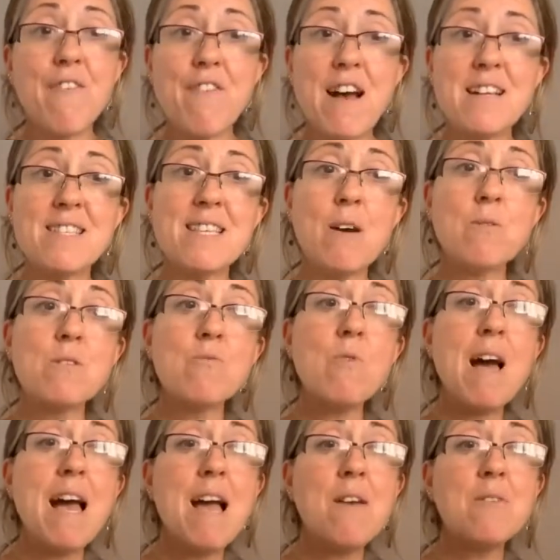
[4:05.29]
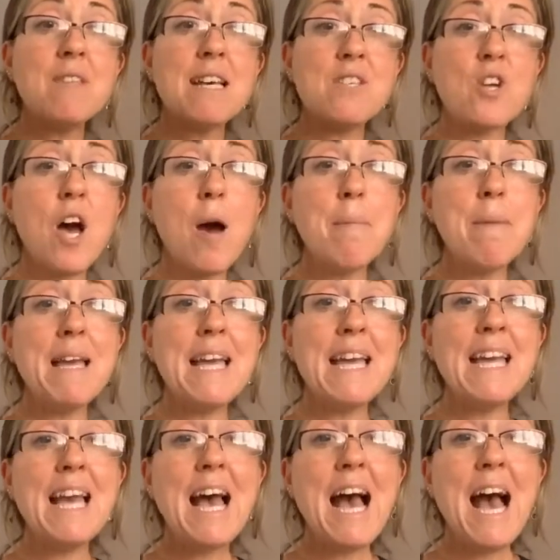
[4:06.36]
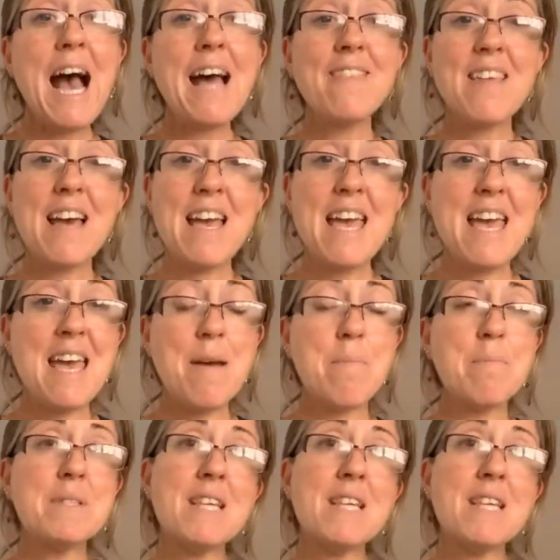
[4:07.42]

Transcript: fat cells around their tummy and their hips.